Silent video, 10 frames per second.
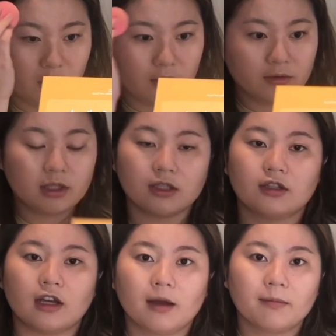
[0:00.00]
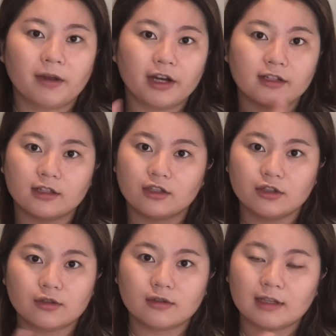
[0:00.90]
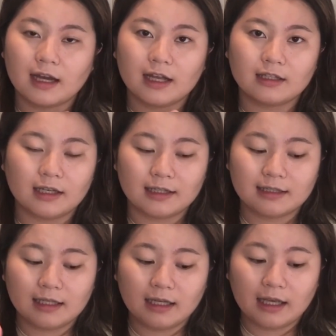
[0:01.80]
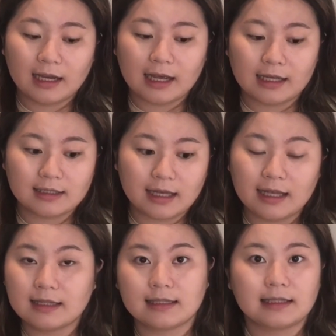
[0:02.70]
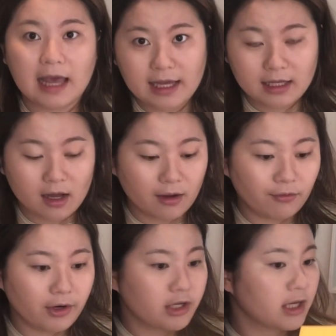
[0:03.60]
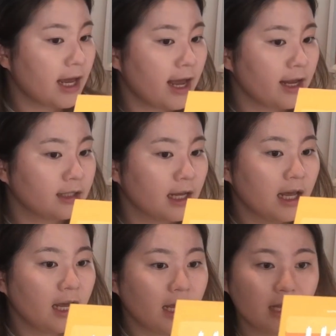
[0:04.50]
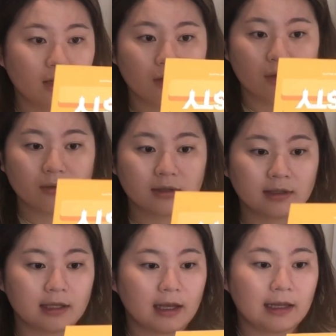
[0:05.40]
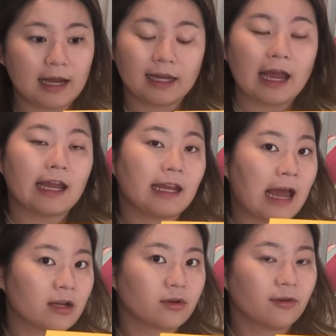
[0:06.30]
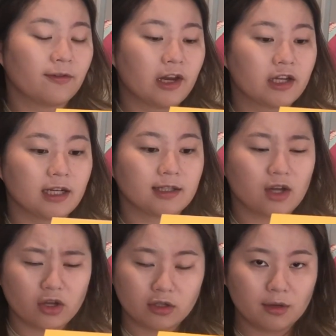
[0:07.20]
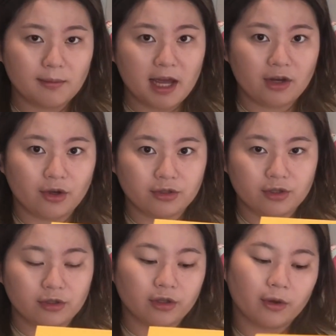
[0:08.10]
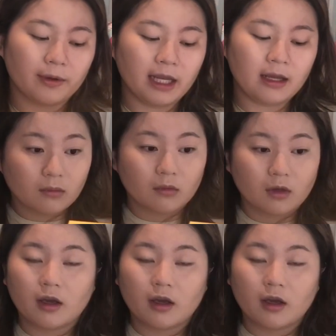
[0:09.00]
So just to compare the two sides, you can see it has insane coverage and it looks like a natural finish. It's not too matte, not too glowy.